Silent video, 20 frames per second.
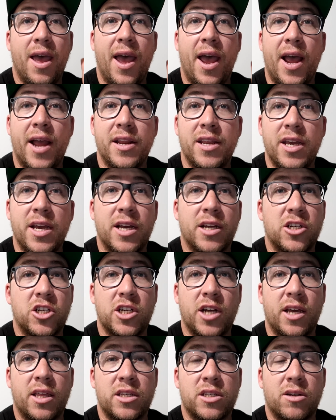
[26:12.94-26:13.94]
And yeah,
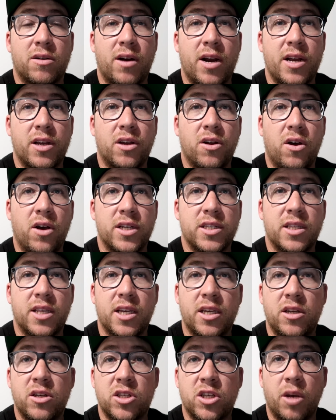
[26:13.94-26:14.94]
share this around, guys.
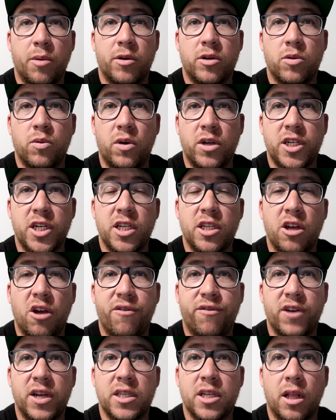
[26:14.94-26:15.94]
Thank you so much for watching.
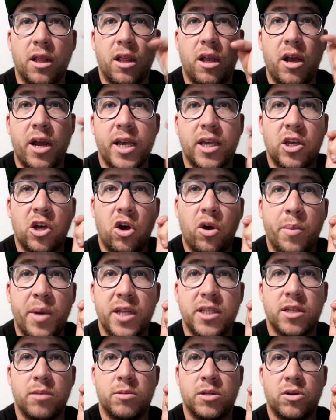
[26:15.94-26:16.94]
Don't forget to like,
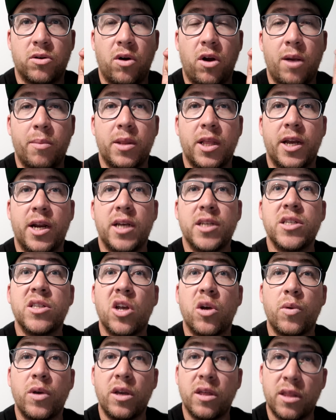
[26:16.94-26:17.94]
comment, subscribe, let us
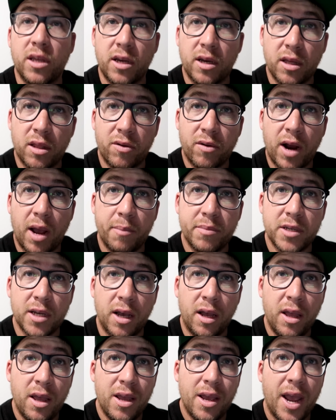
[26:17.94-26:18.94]
know what you think of the
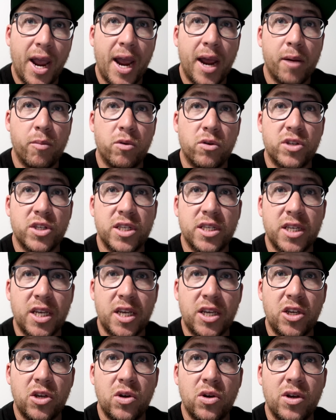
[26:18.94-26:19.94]
Raptor, and we'll see
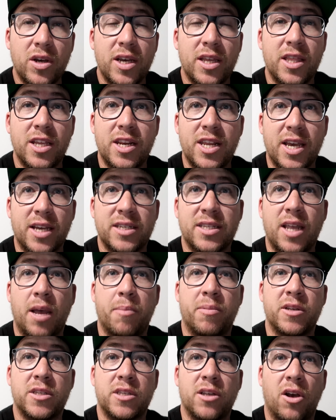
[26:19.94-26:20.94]
you in the next
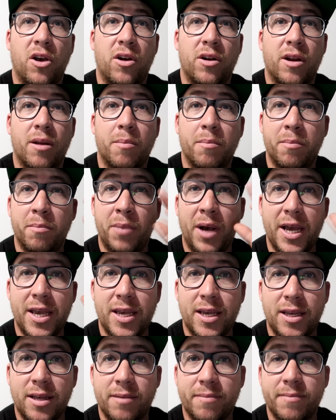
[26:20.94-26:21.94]
episode.
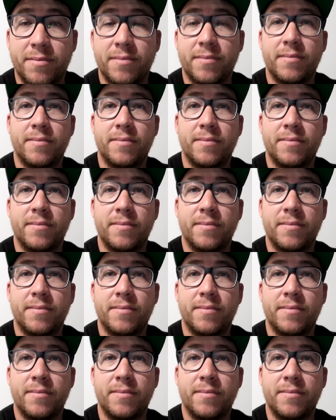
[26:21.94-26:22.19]
Bye.